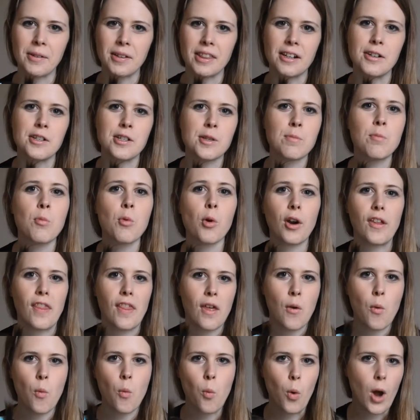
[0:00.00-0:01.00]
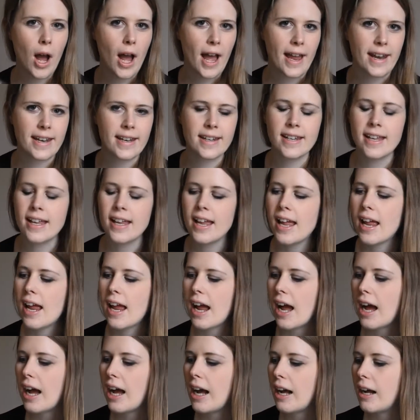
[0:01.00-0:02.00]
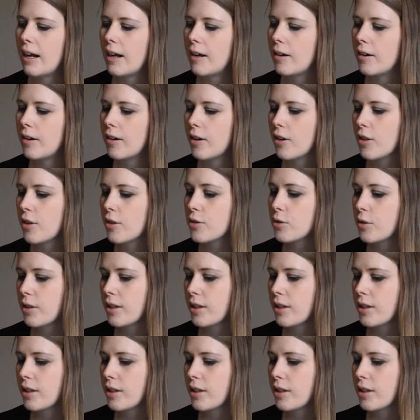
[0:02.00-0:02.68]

when there's more than one or there's